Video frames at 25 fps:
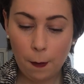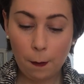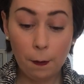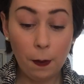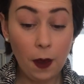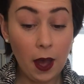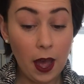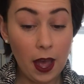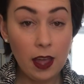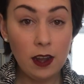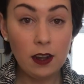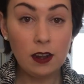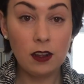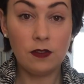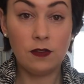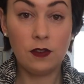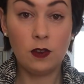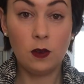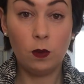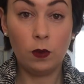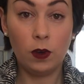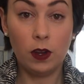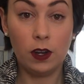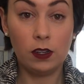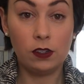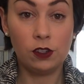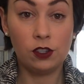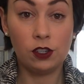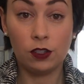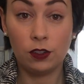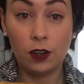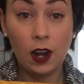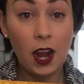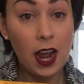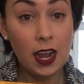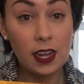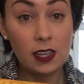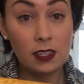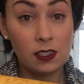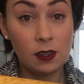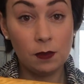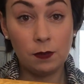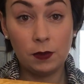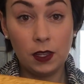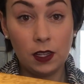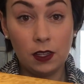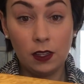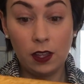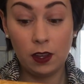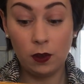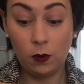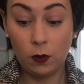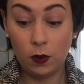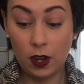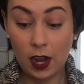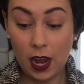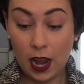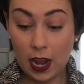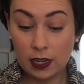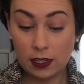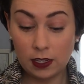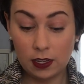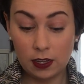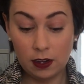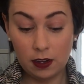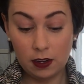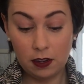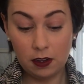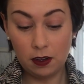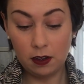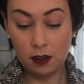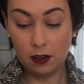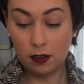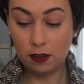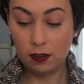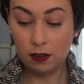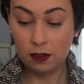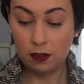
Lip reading: But if you want to try something like what I did and